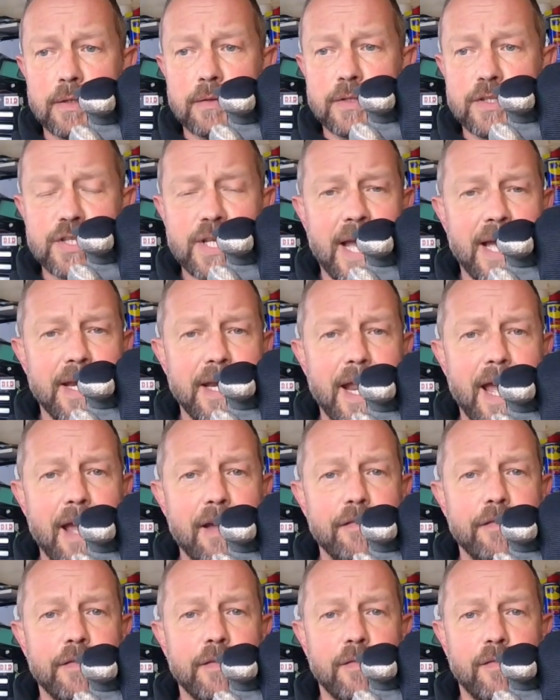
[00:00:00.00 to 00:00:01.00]
sat
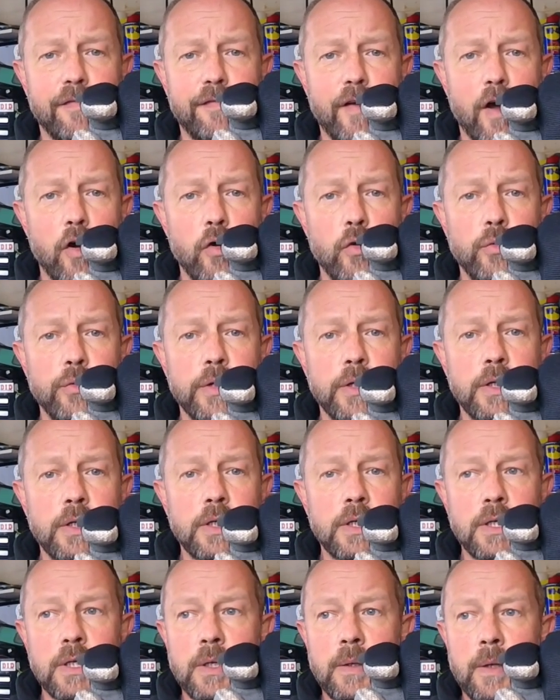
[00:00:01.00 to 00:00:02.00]
nav, phone,
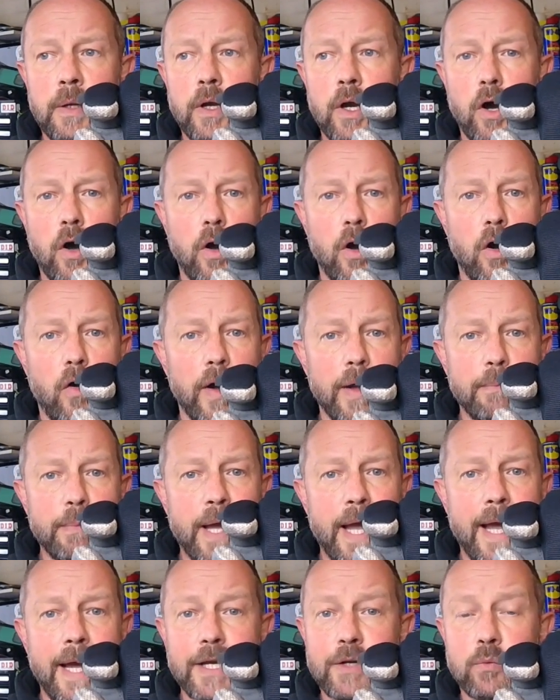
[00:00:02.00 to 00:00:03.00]

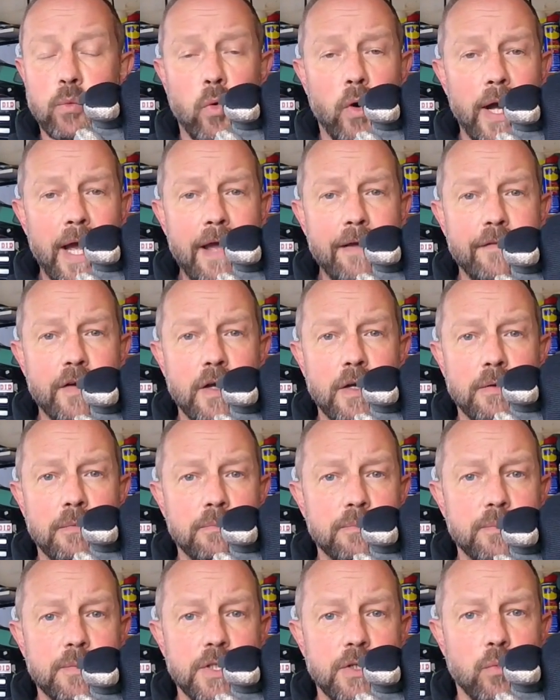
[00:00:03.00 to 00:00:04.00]
iPad, whatever
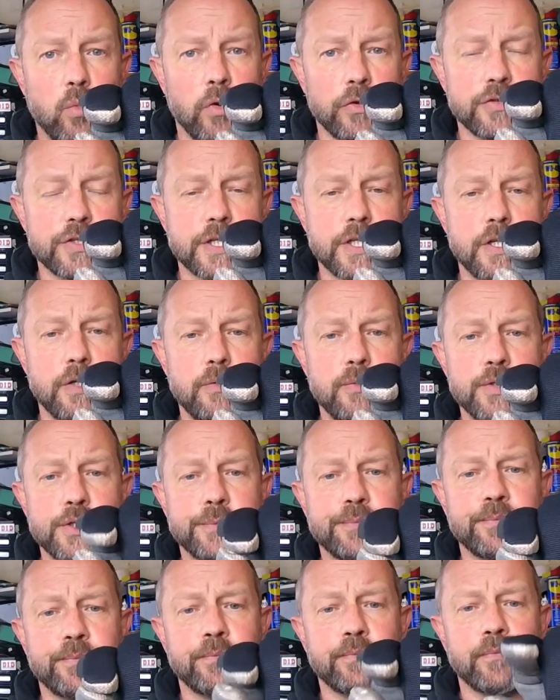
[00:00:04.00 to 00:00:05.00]
you want to use
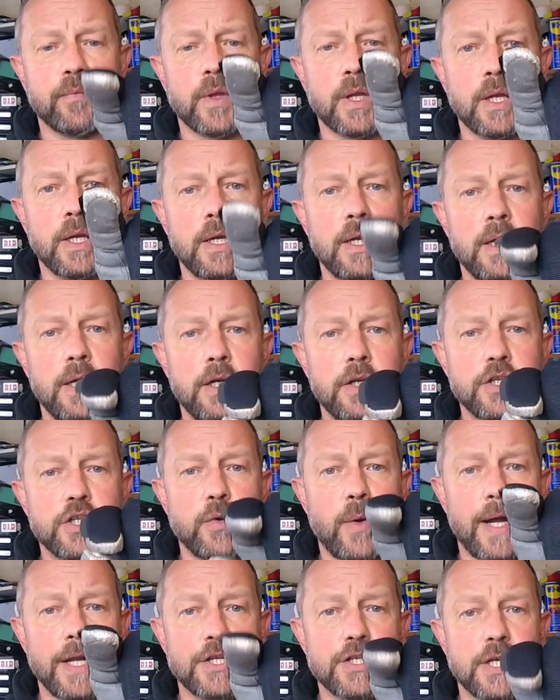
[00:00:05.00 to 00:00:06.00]

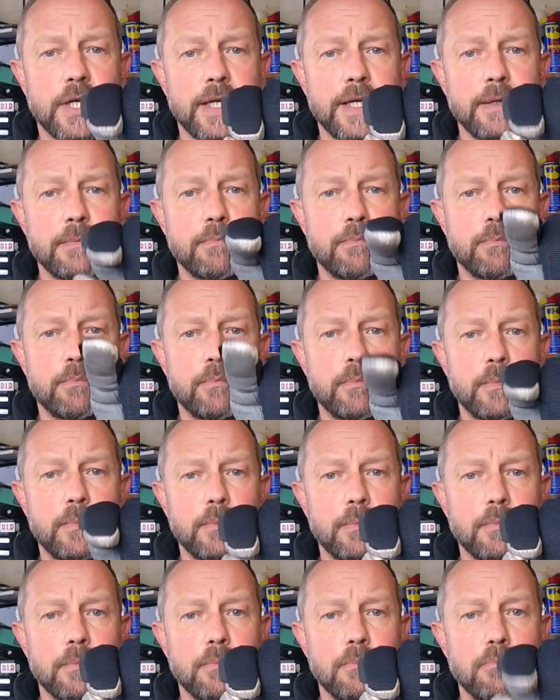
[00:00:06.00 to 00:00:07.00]
to actually
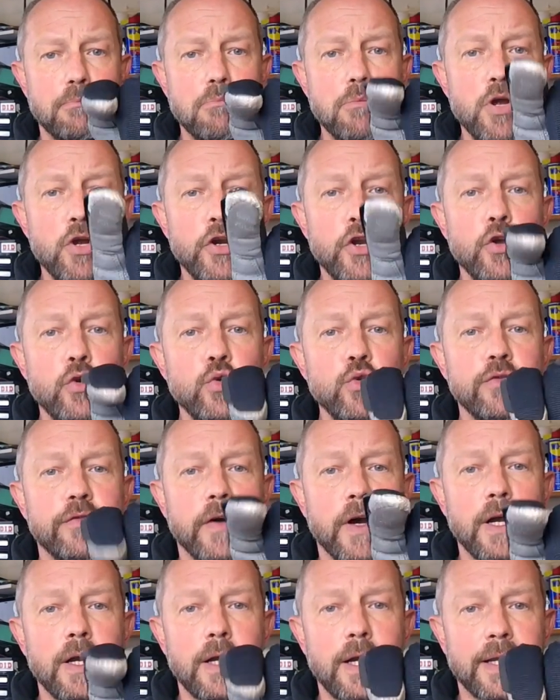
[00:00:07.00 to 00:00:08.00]

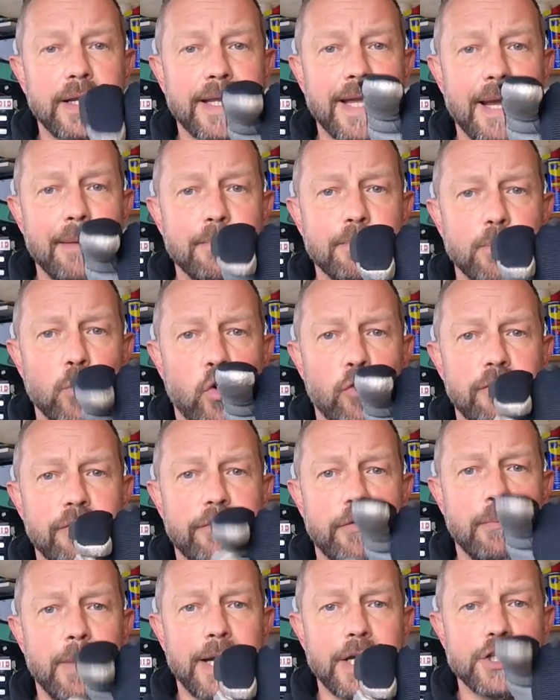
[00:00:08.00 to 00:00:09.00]
maneuver and get more
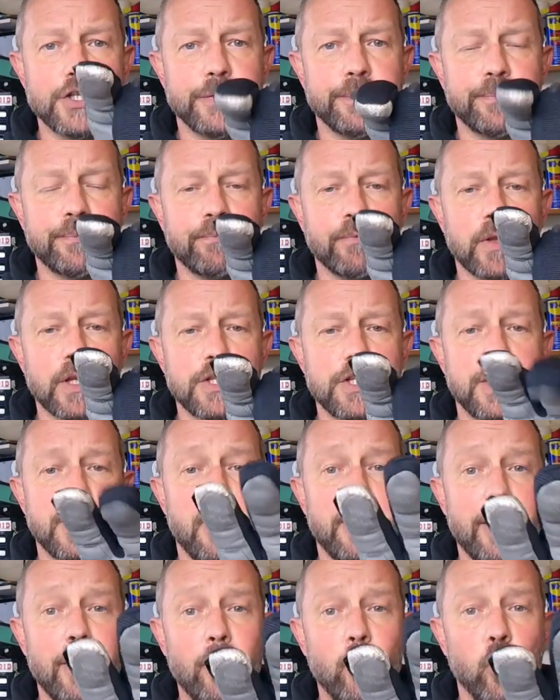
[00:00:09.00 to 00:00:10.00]
information, so you
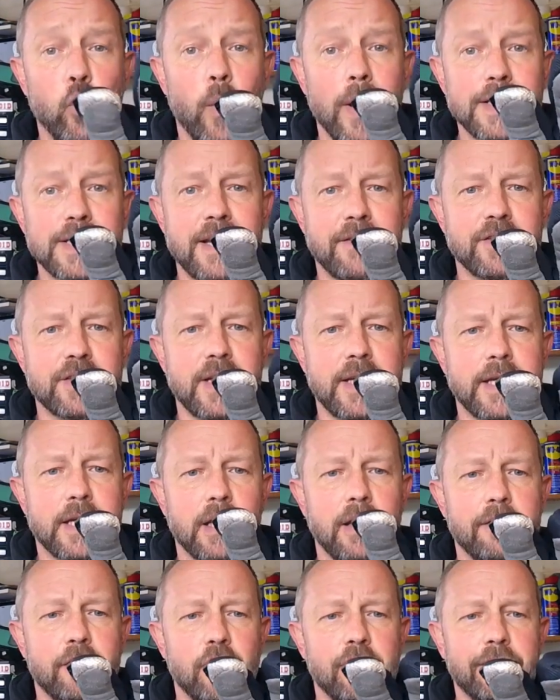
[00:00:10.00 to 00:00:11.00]
don't always have to take
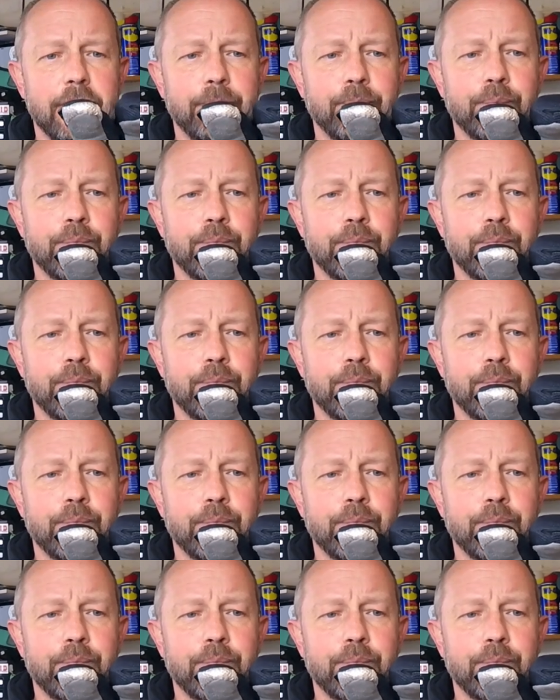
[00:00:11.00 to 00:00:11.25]
your glove off.